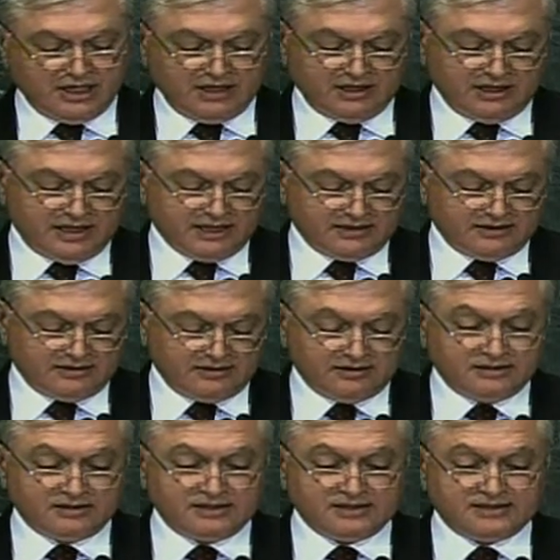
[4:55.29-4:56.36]
Yet,
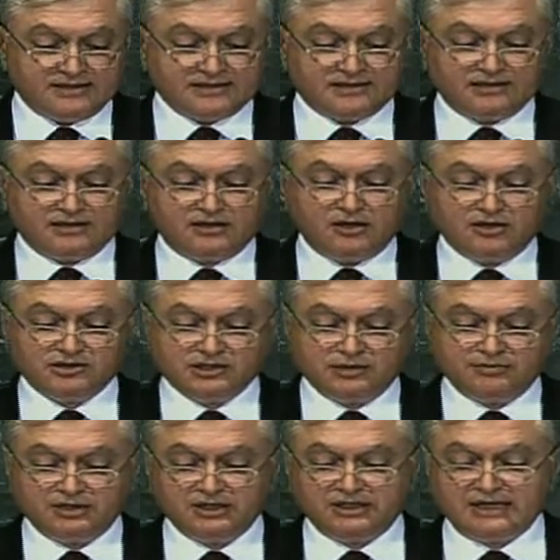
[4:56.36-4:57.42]
this is a
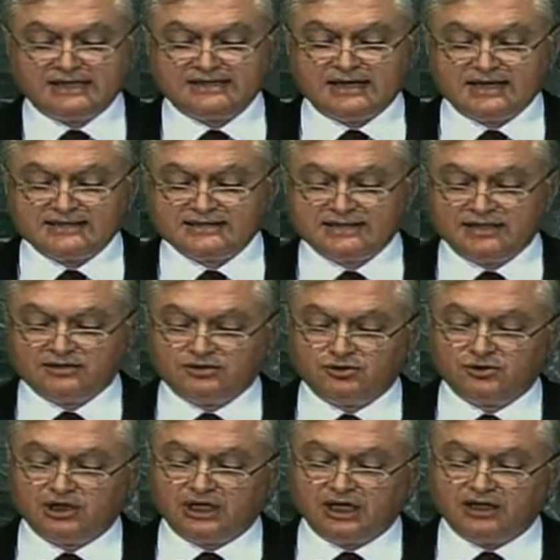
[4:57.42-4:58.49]
concept that has yet to
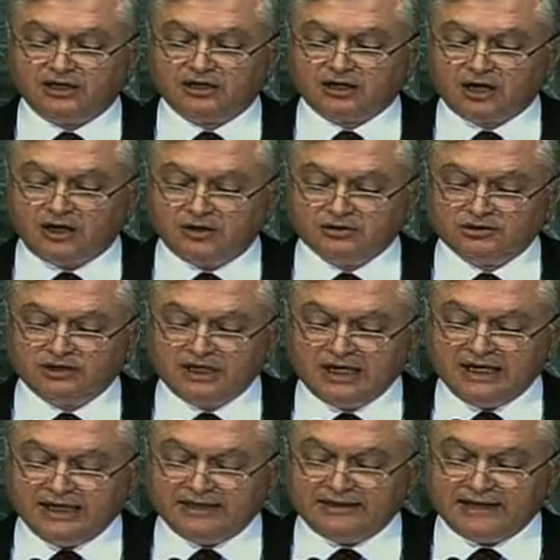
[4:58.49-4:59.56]
gain ground
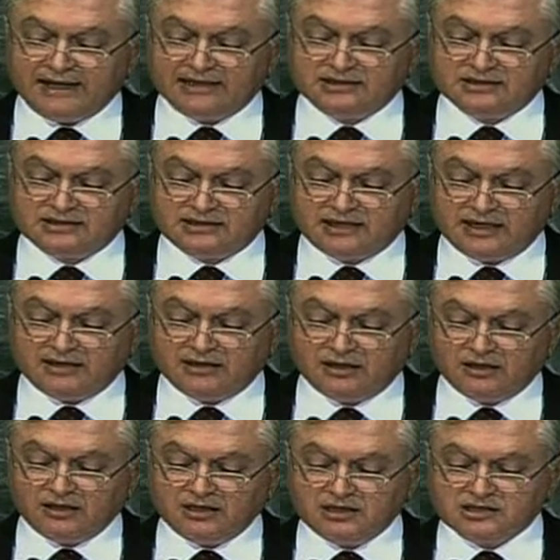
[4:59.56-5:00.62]
and understanding
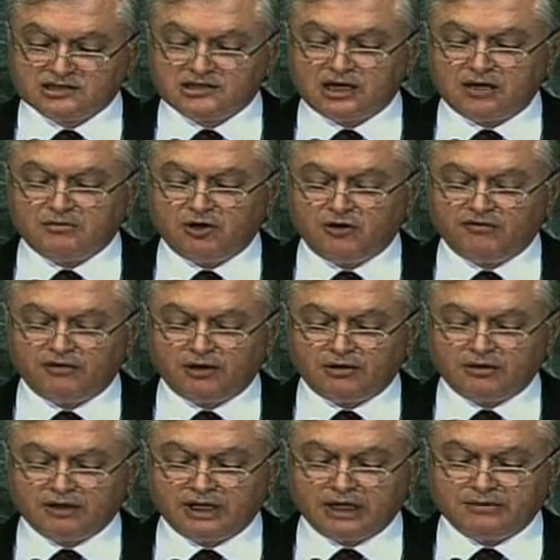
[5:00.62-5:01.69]
in some of our
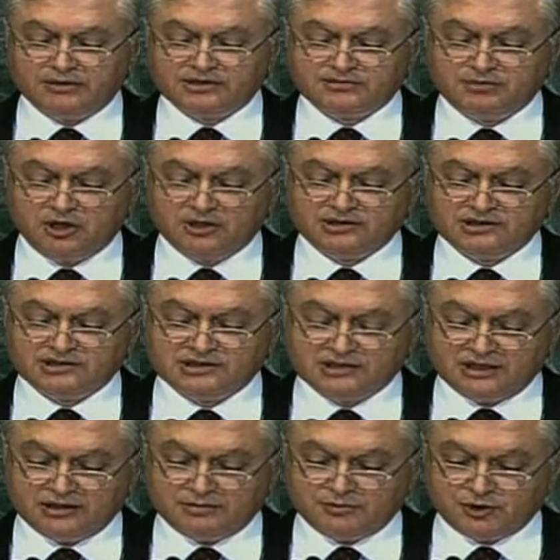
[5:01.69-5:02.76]
neighbors' policies
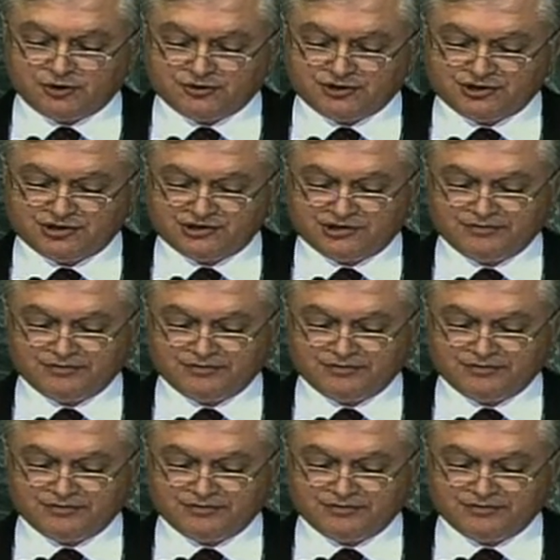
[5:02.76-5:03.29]
and approaches.